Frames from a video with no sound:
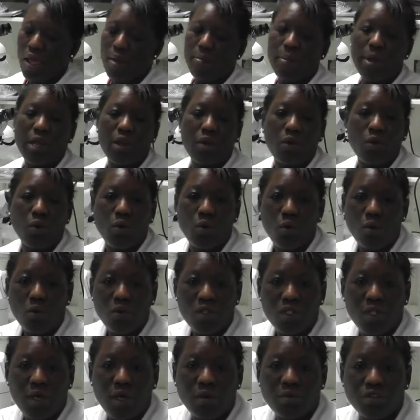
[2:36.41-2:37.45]
but
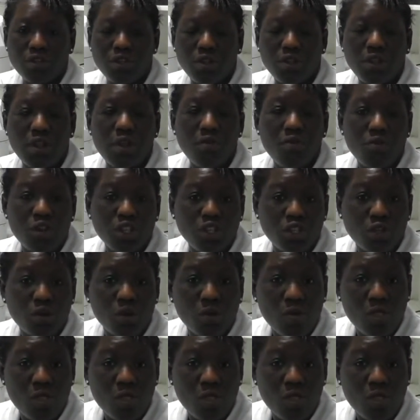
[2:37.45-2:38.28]
also to the original